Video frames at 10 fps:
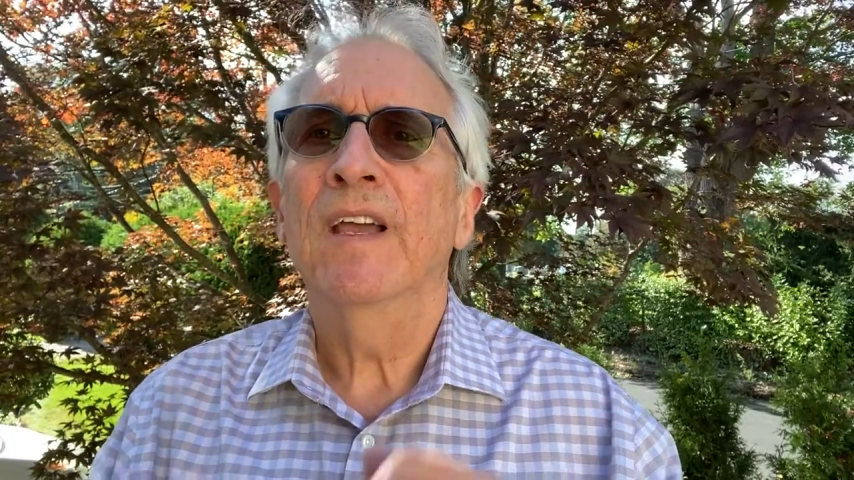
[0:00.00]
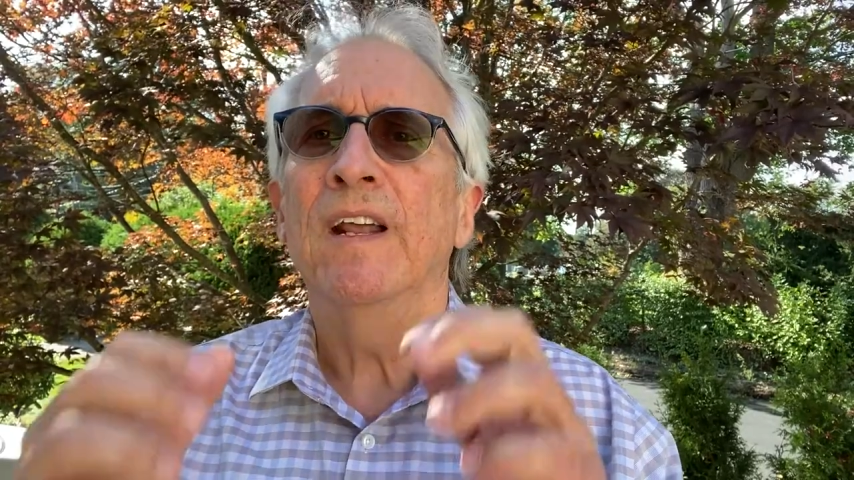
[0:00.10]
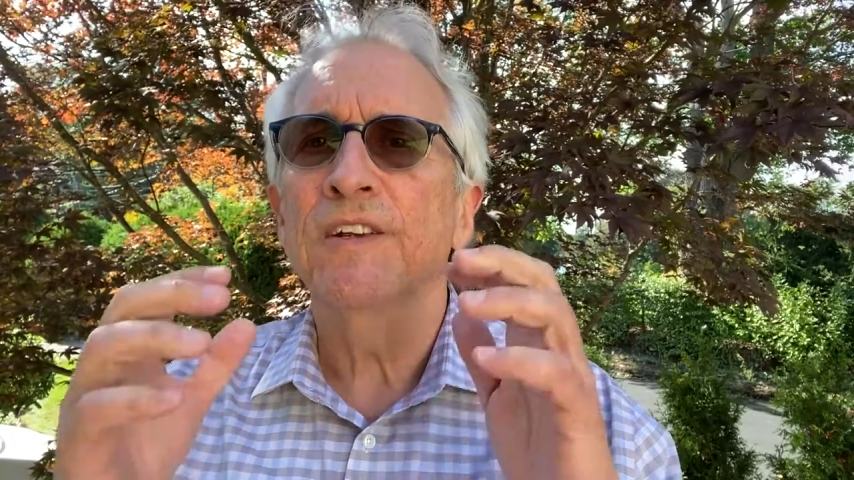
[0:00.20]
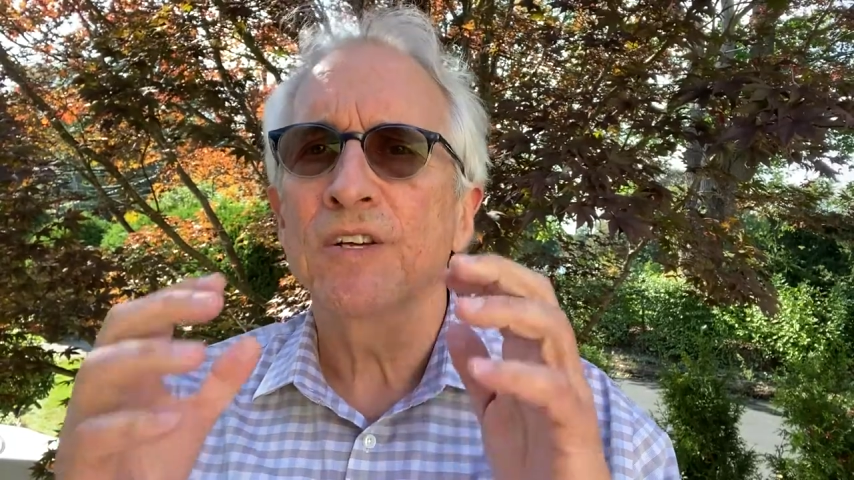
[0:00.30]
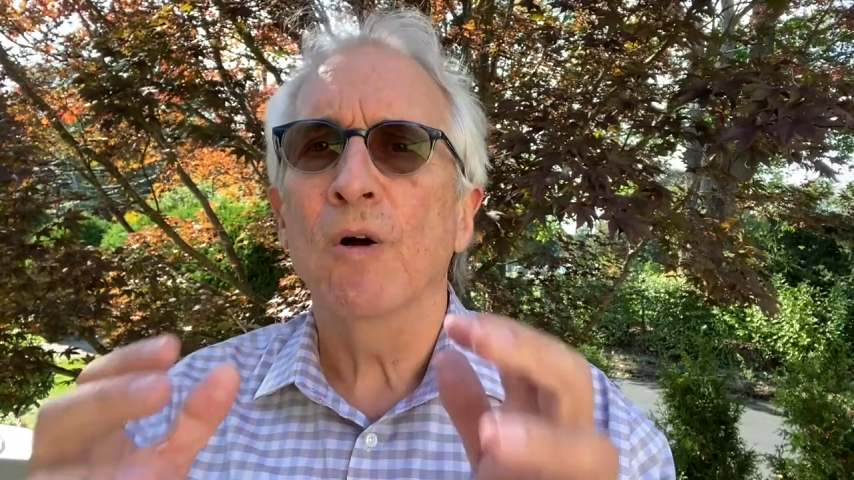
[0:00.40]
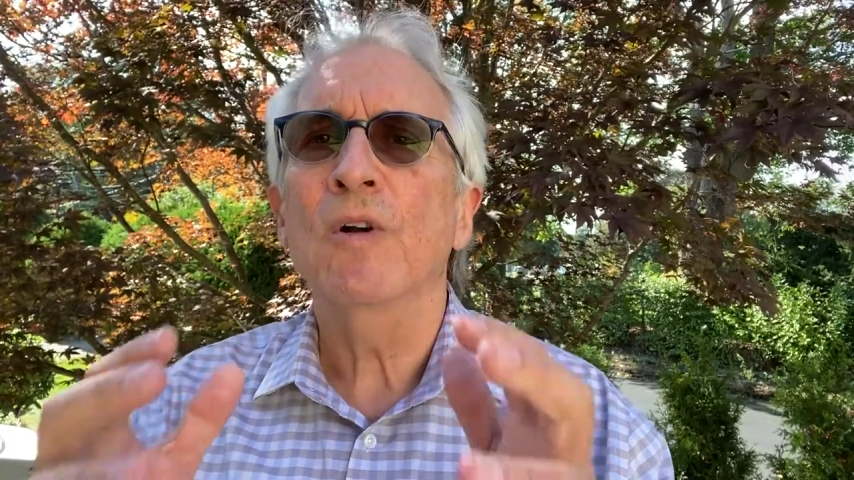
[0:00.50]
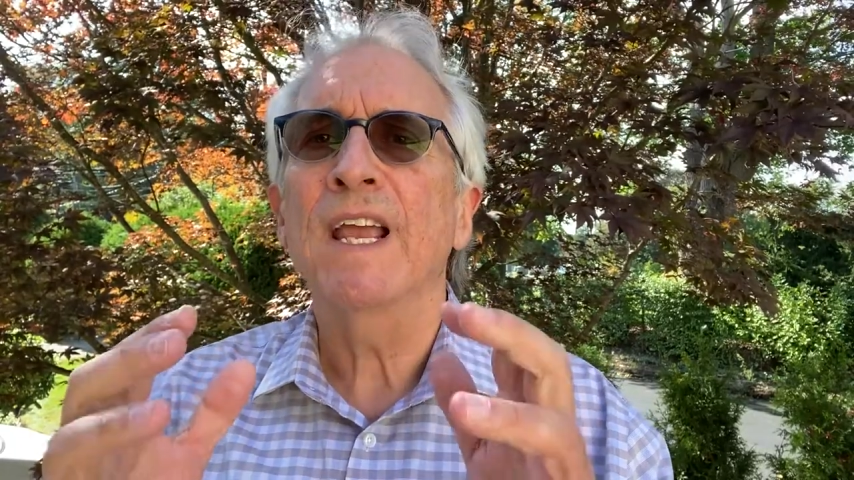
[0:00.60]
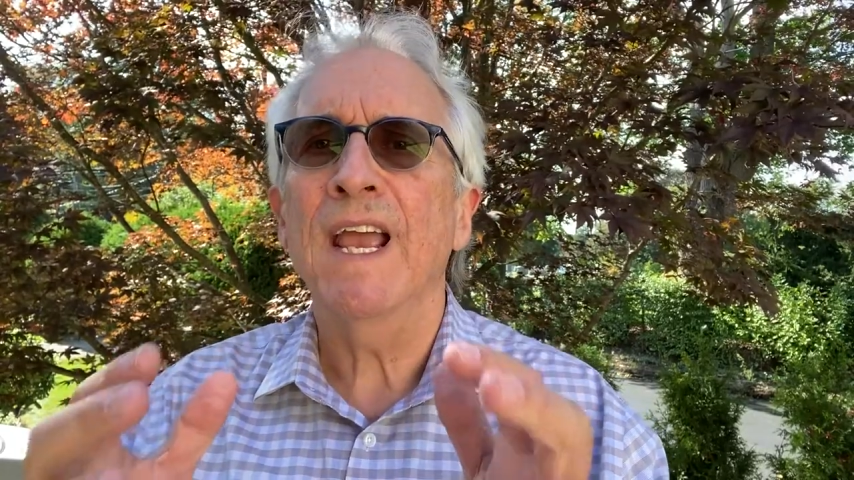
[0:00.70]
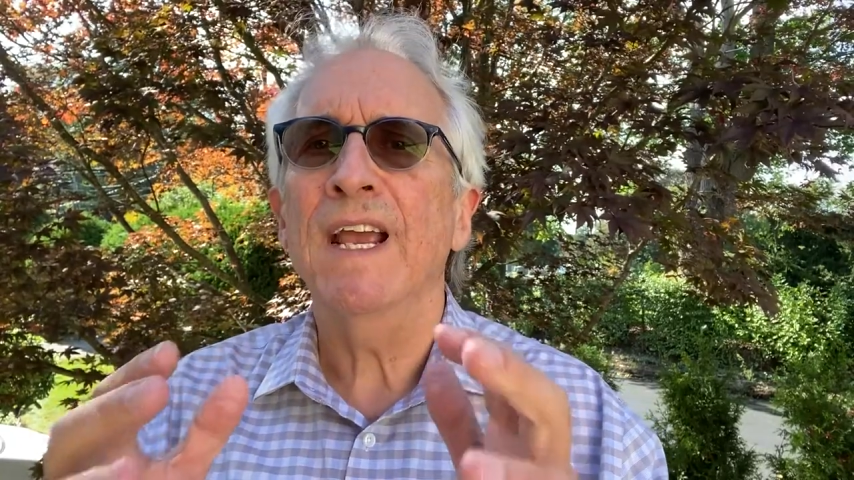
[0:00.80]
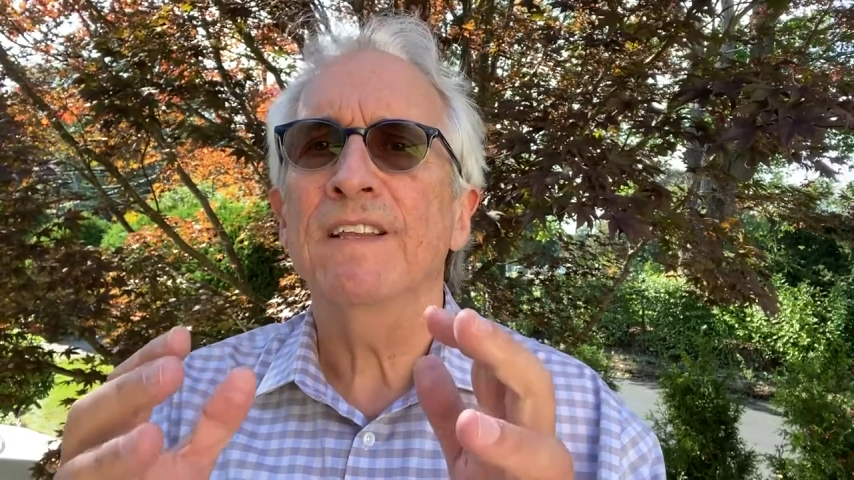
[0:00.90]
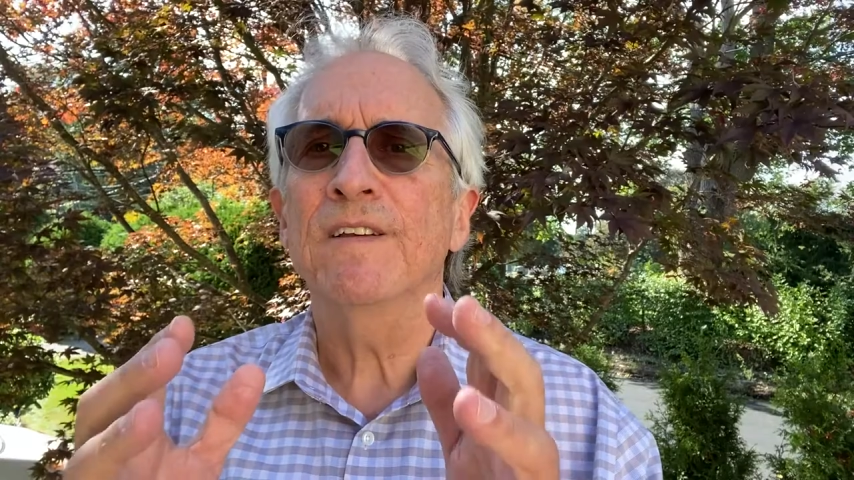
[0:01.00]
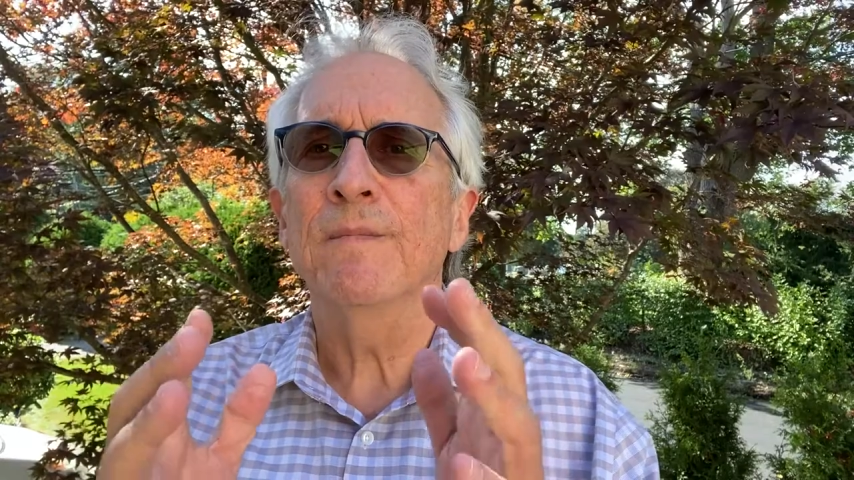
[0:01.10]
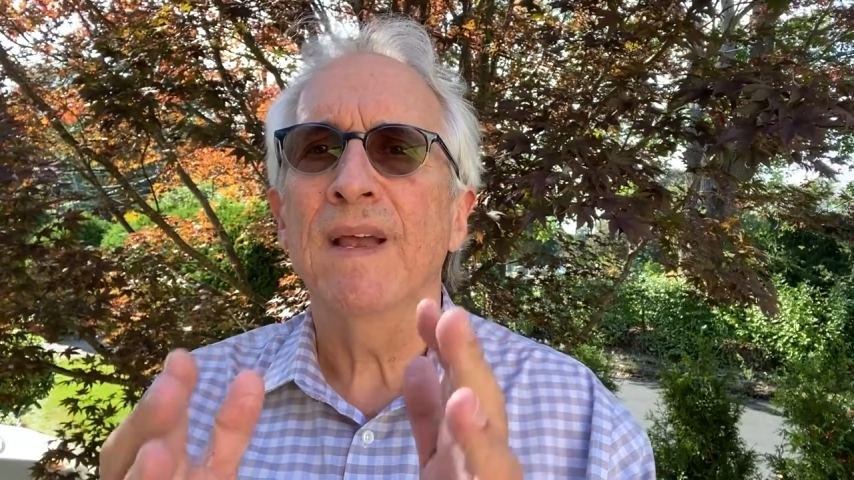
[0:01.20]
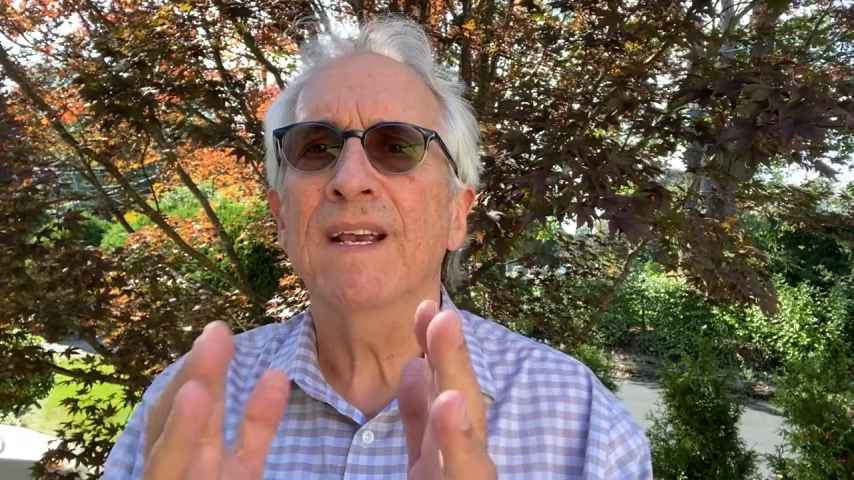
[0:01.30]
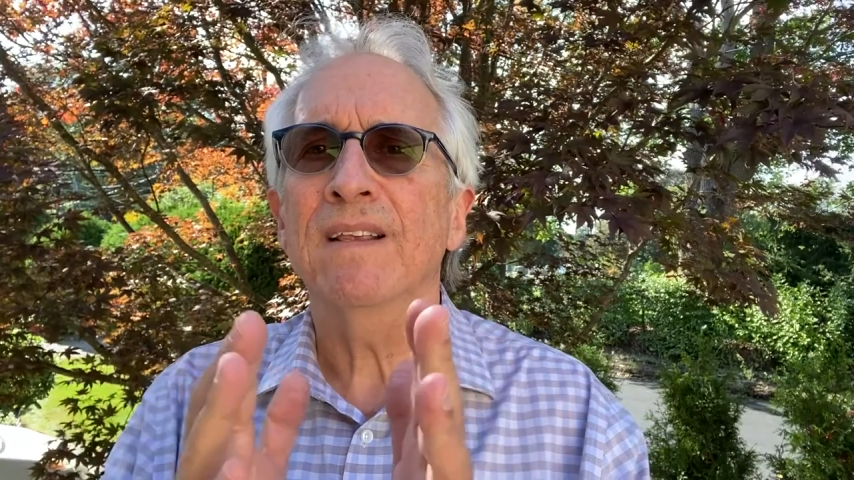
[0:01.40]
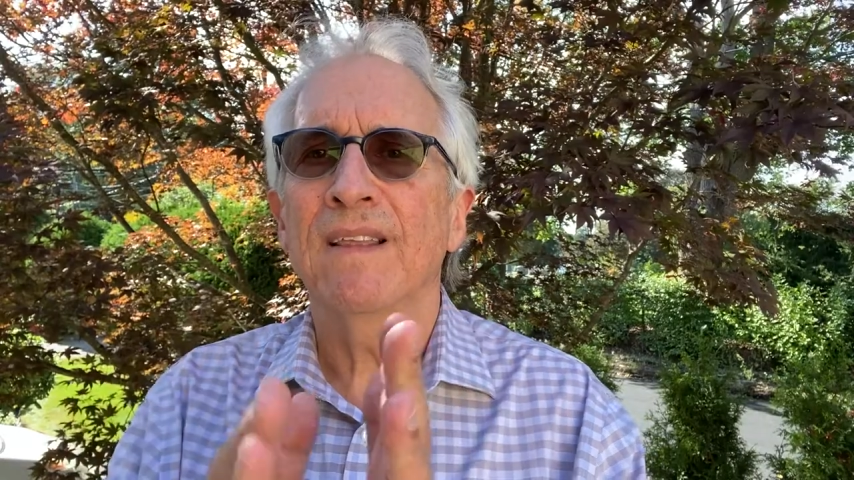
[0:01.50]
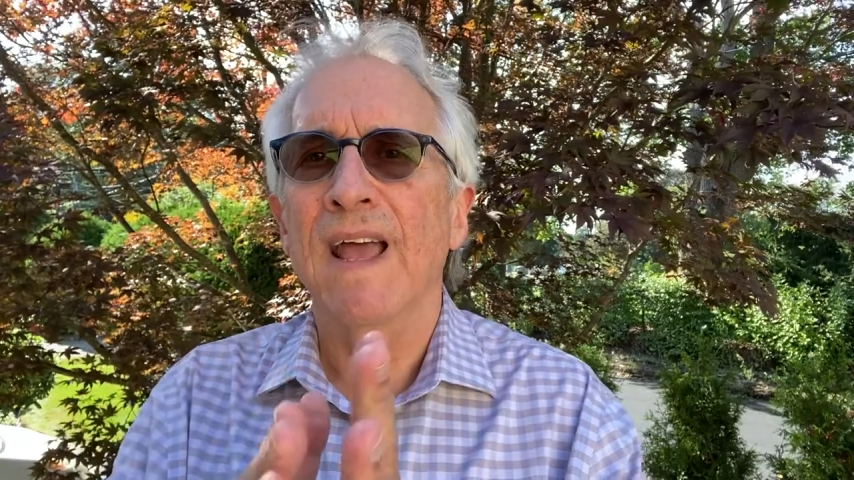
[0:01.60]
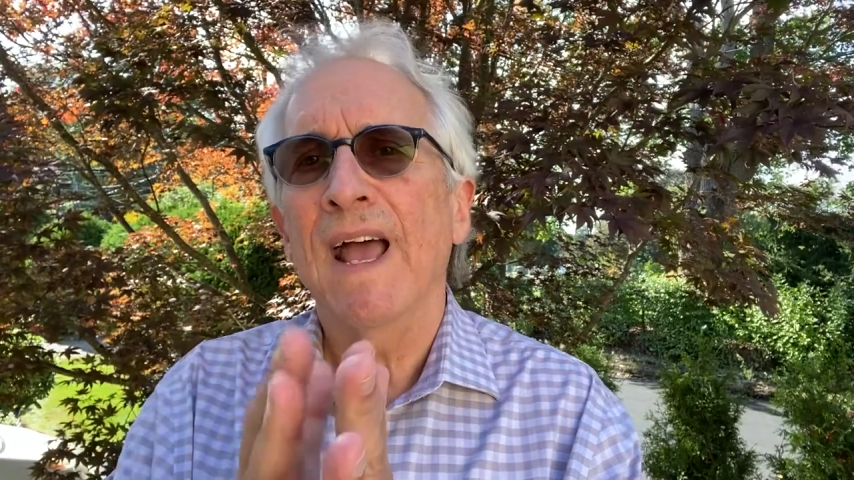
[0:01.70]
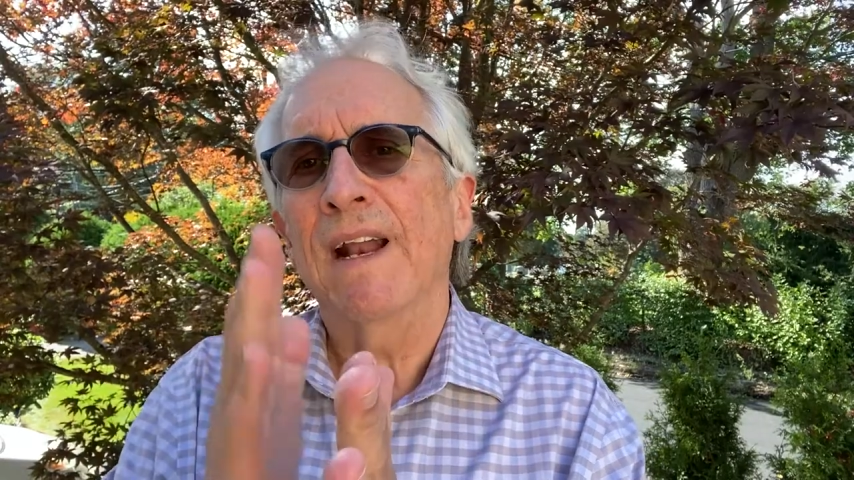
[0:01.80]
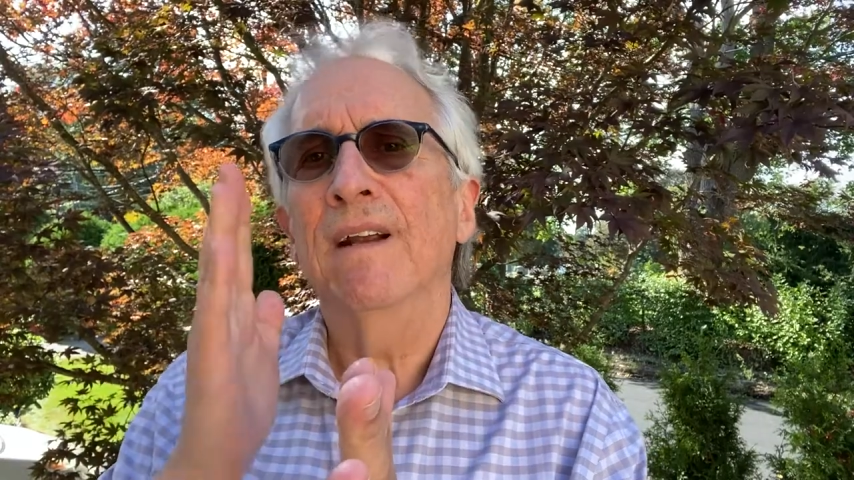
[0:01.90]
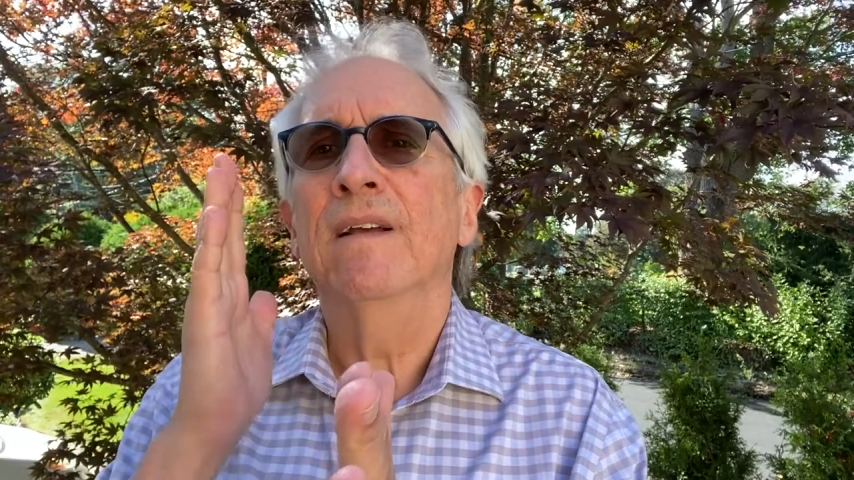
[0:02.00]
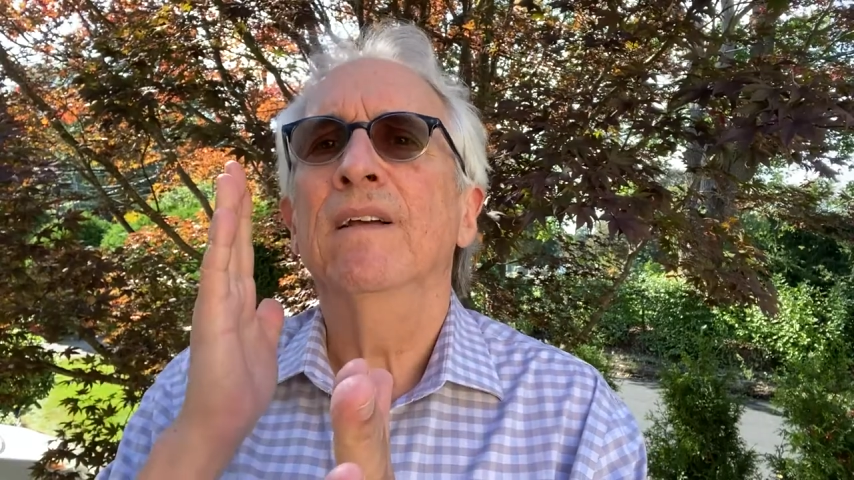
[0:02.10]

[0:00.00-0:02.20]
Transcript: It is okay to make that